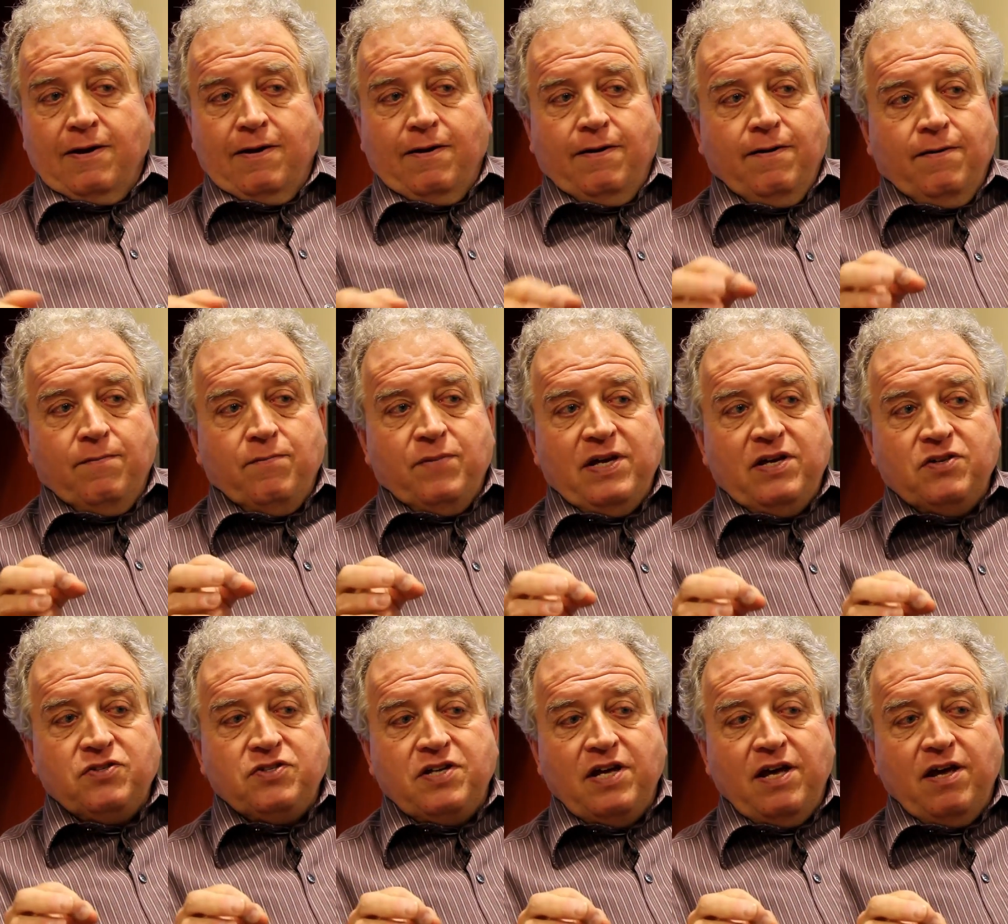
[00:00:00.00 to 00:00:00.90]
Um,
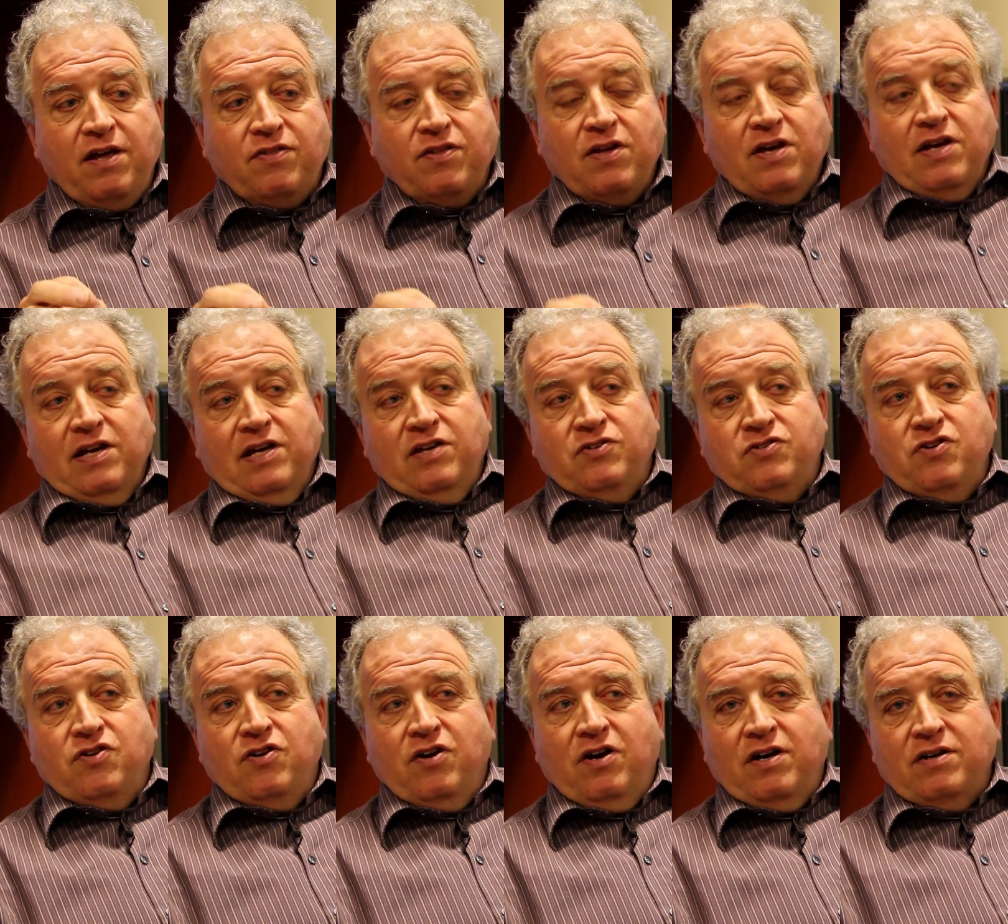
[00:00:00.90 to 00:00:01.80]
his death is
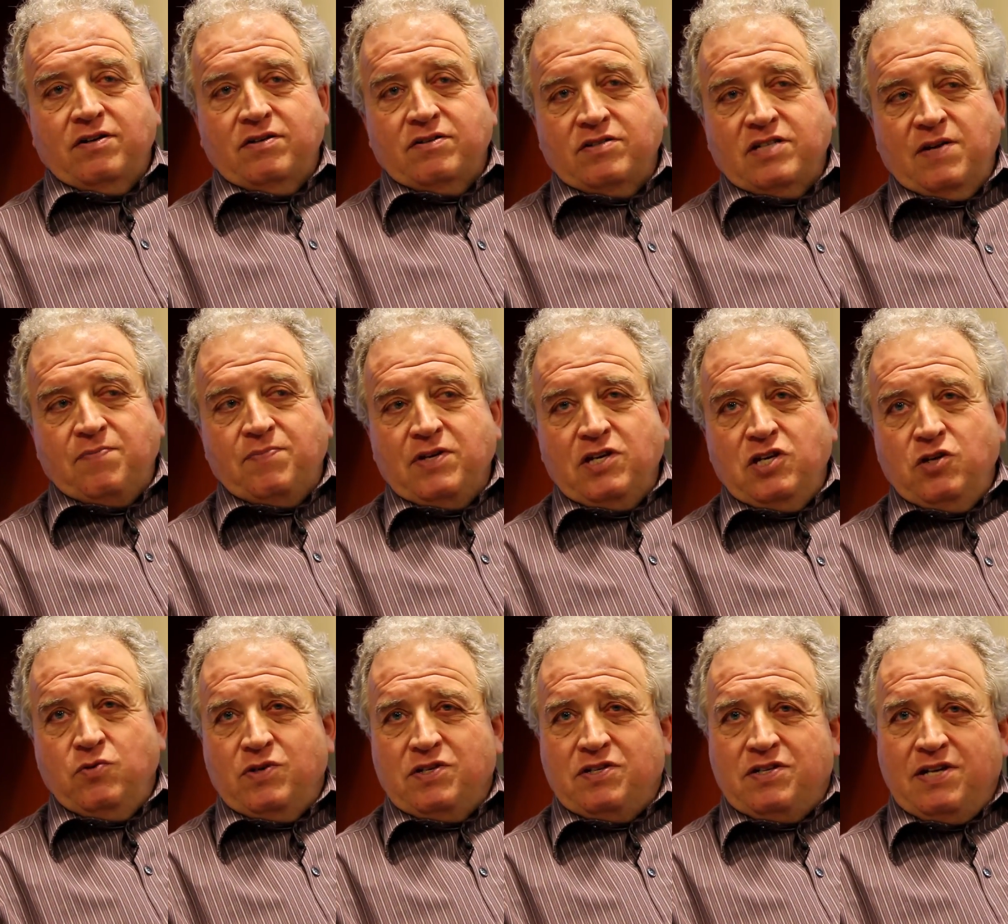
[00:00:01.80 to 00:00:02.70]
not something
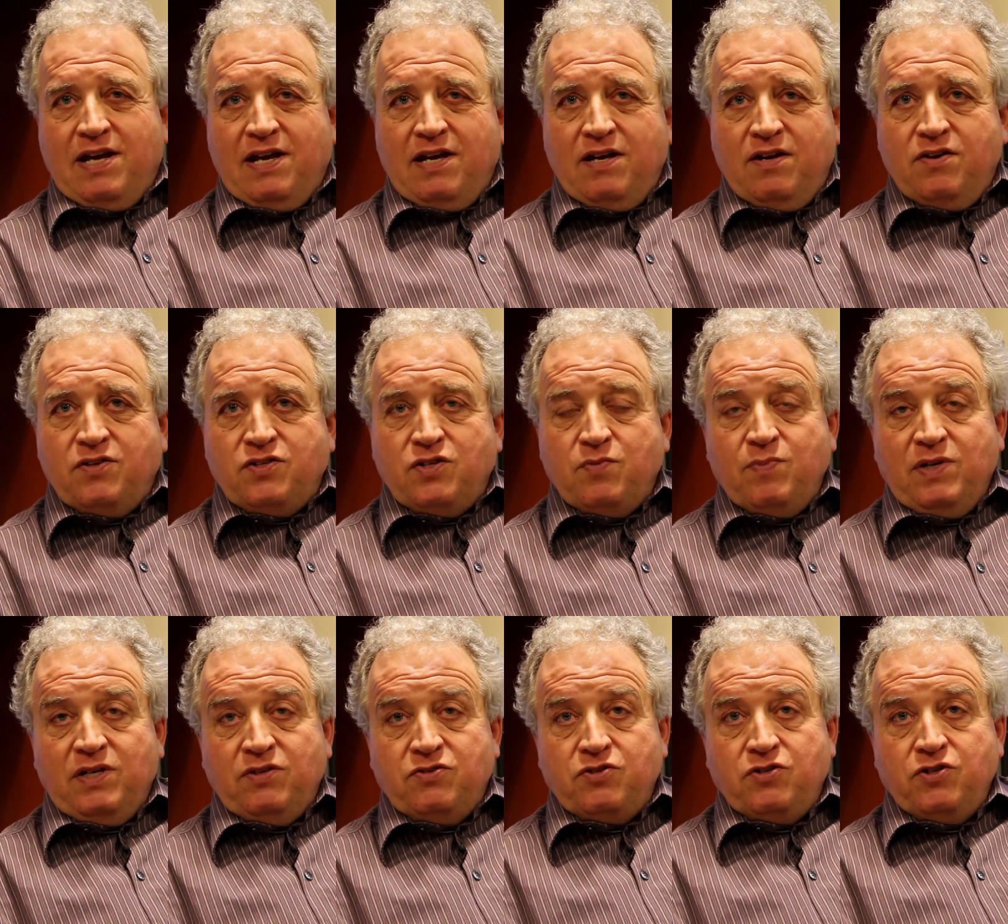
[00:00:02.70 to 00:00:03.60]
you intend as a
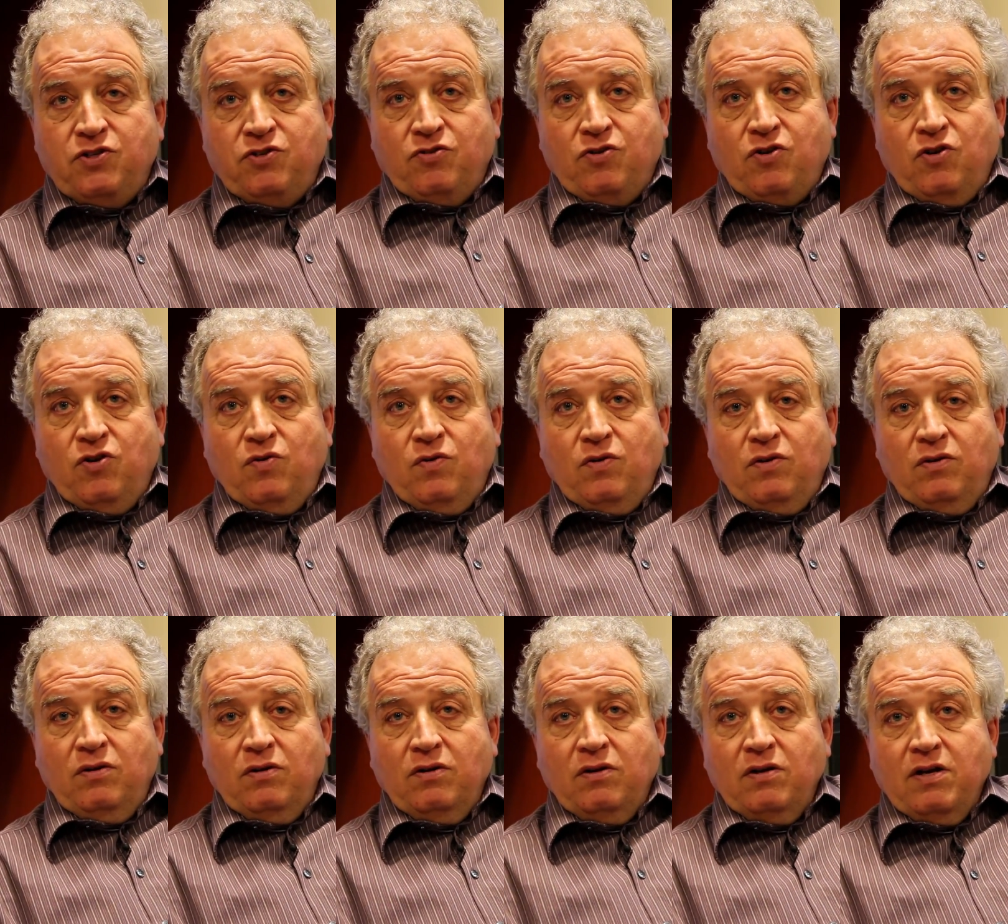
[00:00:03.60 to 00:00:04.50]
means to your
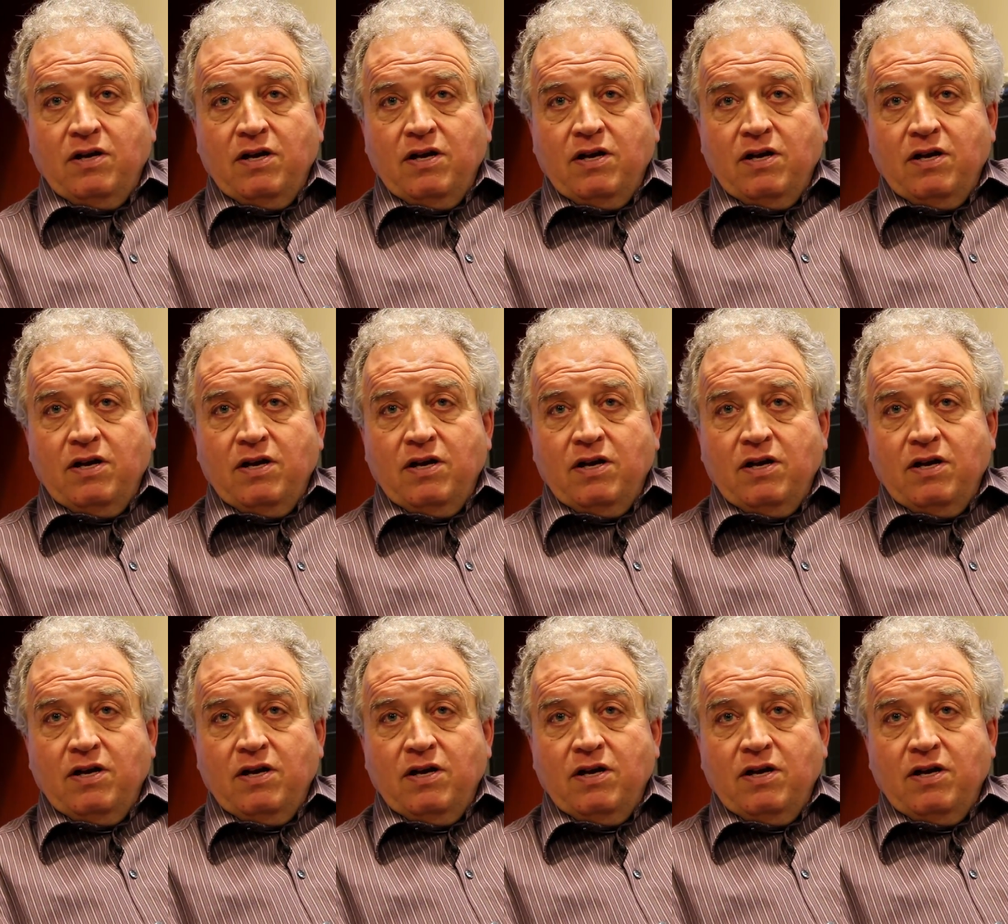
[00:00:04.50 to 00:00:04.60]
goal.